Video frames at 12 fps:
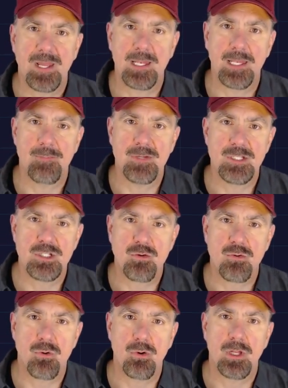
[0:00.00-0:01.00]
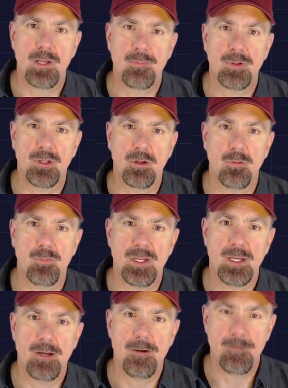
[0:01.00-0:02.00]
and let me scroll up a little
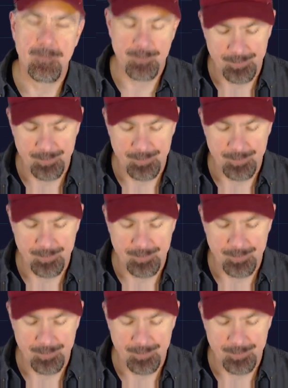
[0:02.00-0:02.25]
bit here.